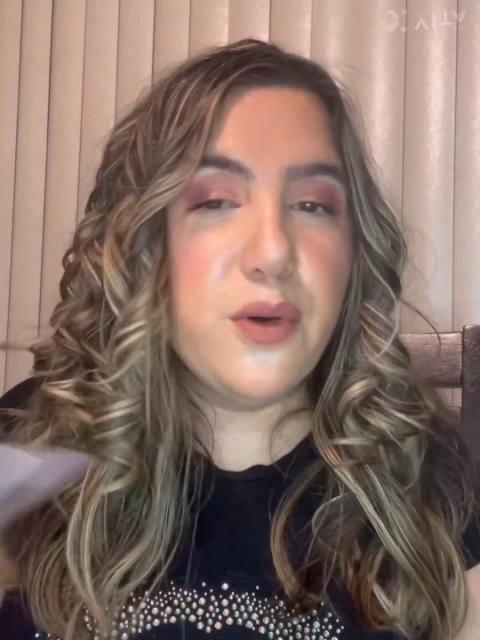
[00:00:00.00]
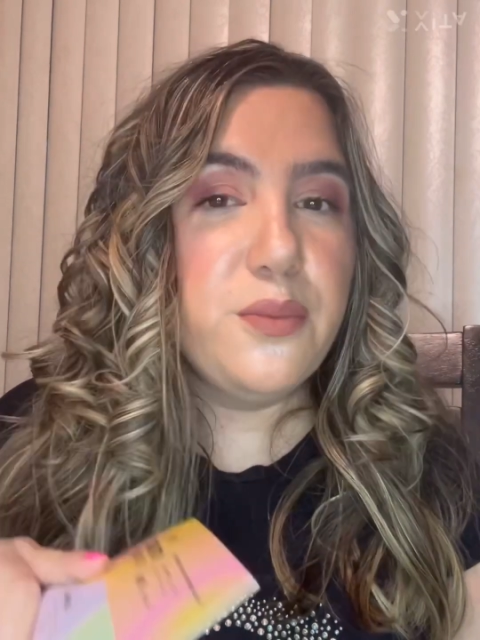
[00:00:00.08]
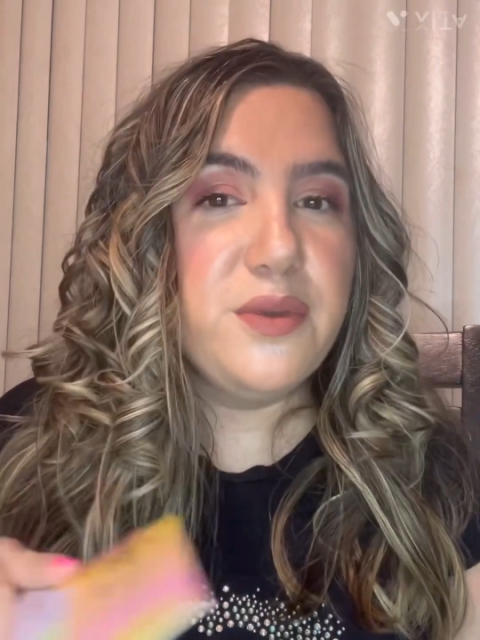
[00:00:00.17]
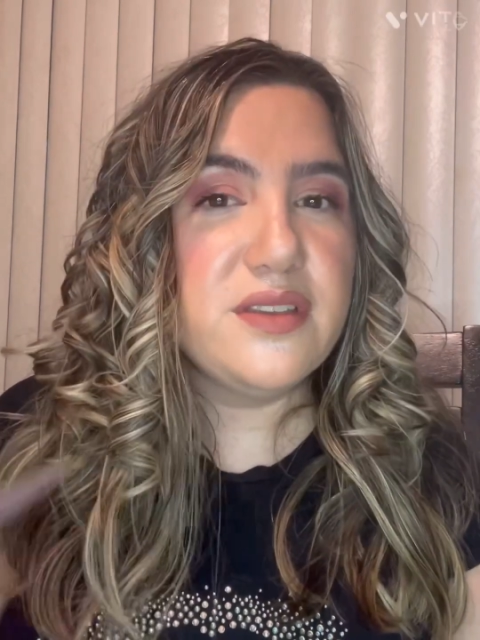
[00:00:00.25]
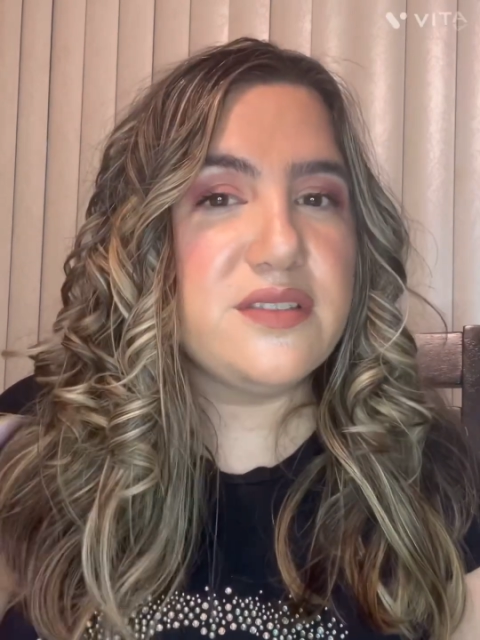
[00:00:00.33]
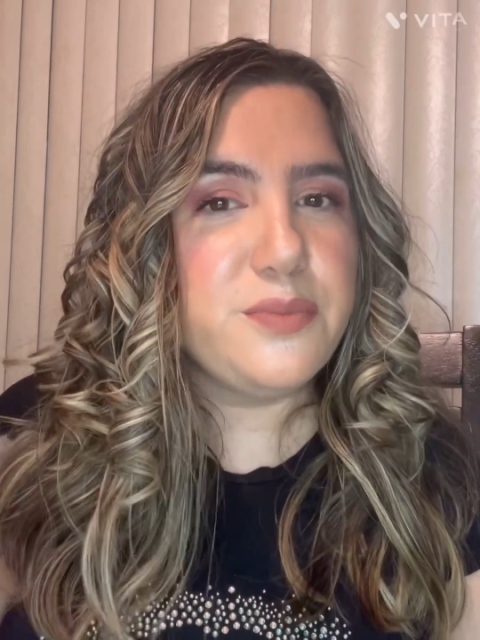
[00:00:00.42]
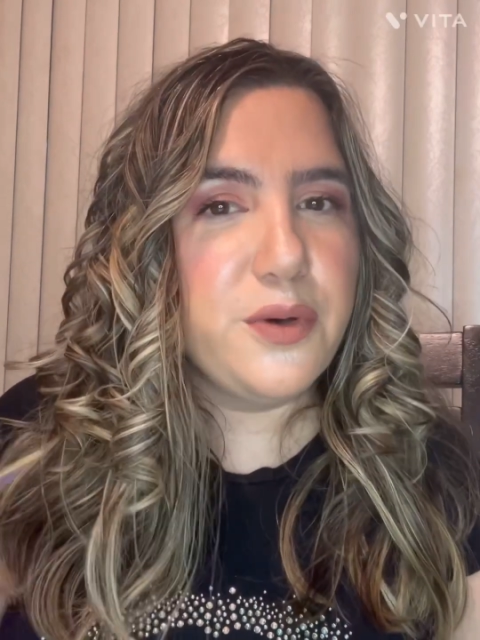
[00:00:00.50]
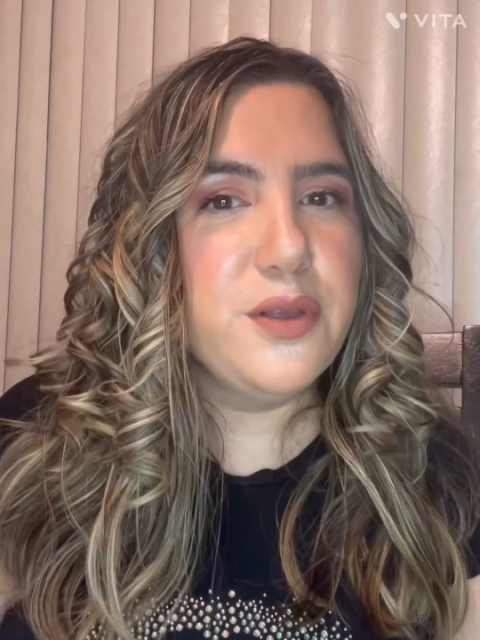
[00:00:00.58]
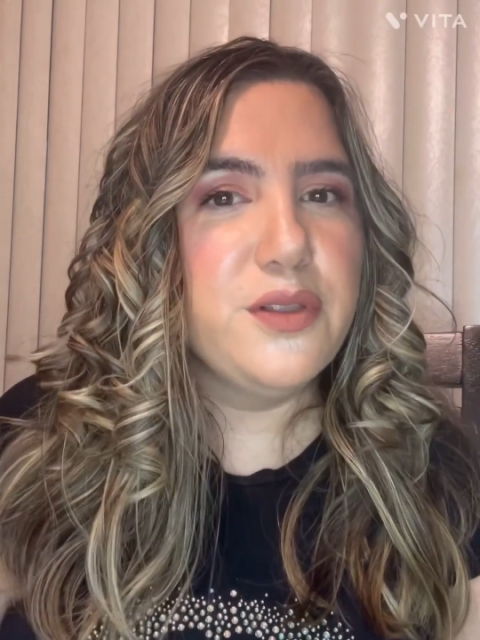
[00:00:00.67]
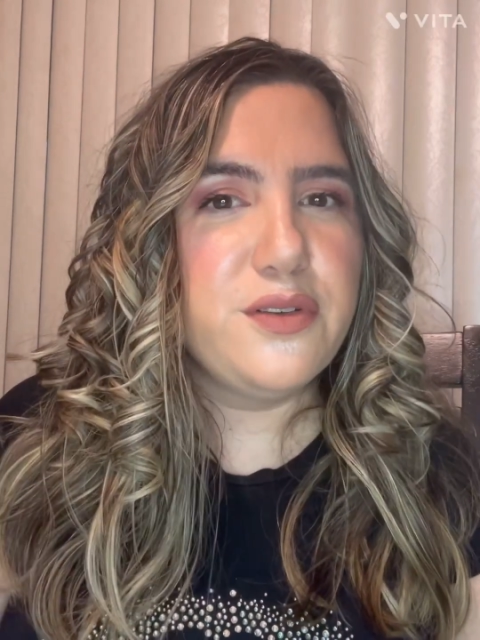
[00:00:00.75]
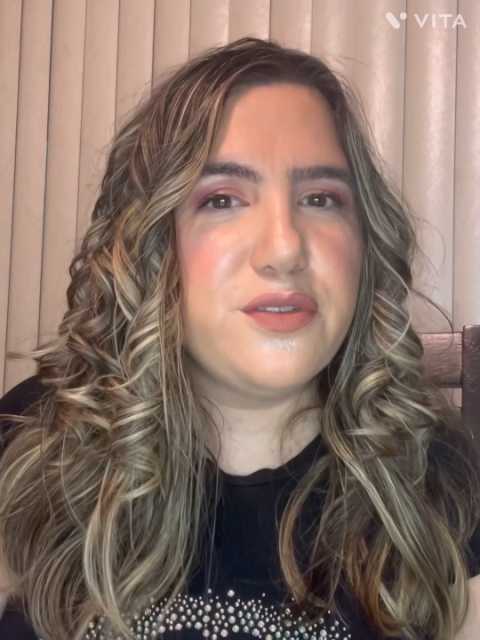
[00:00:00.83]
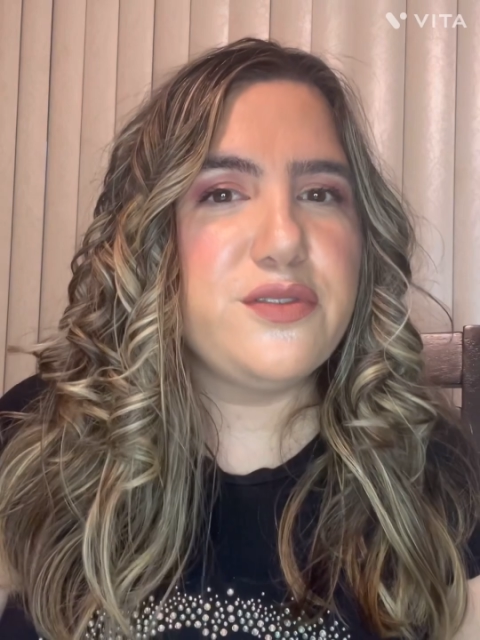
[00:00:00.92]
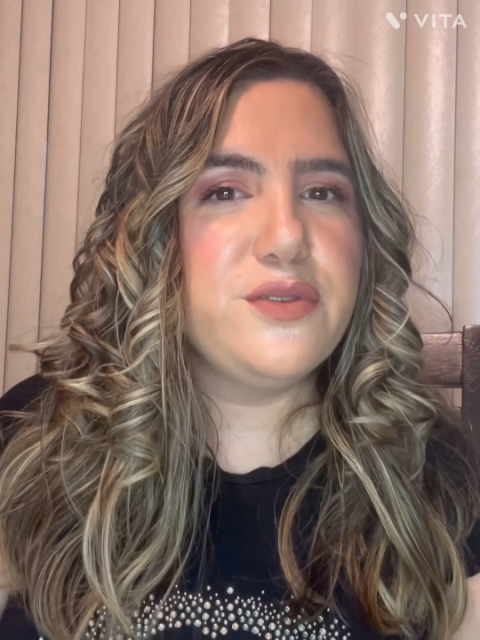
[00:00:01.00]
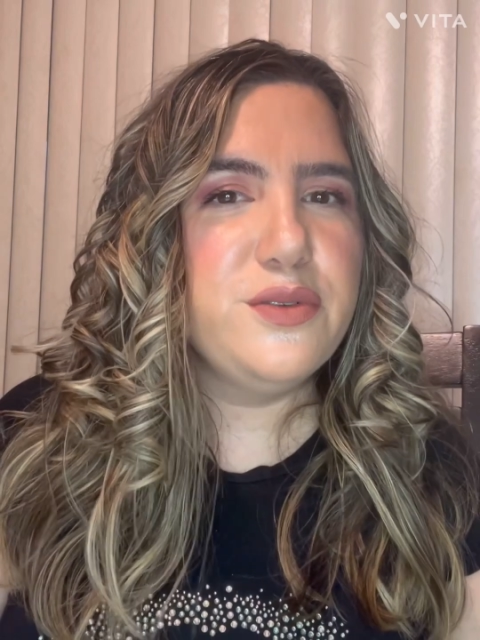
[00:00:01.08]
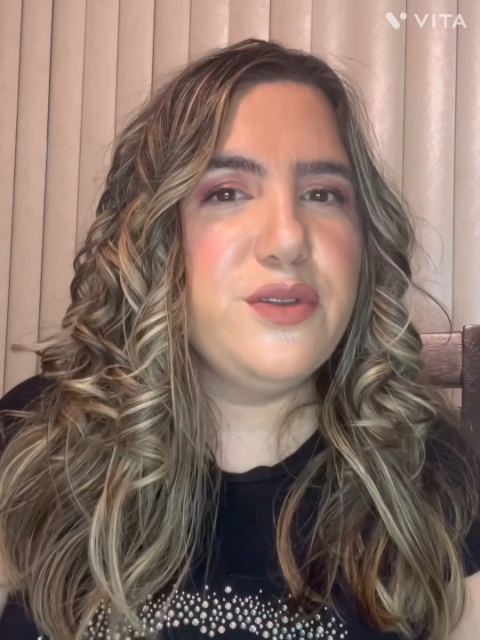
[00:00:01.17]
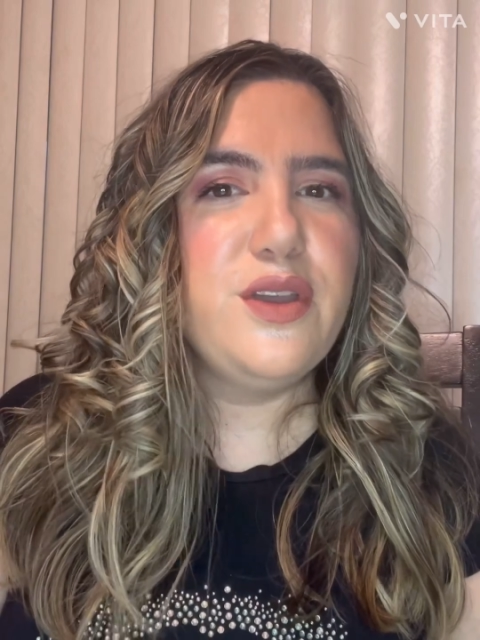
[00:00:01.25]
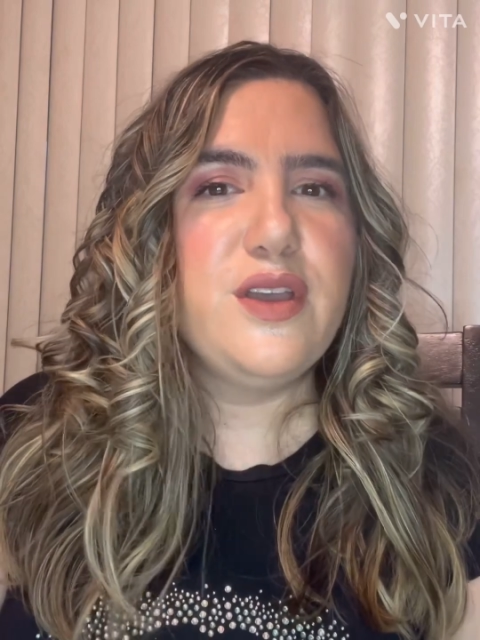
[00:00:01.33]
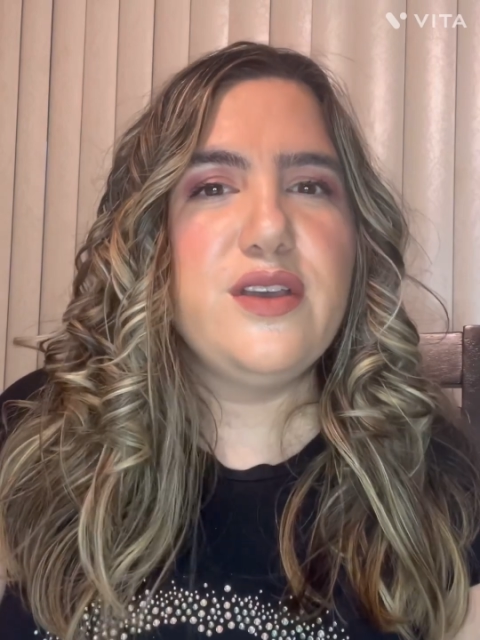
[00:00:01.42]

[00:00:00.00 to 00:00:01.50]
be spoilers soon,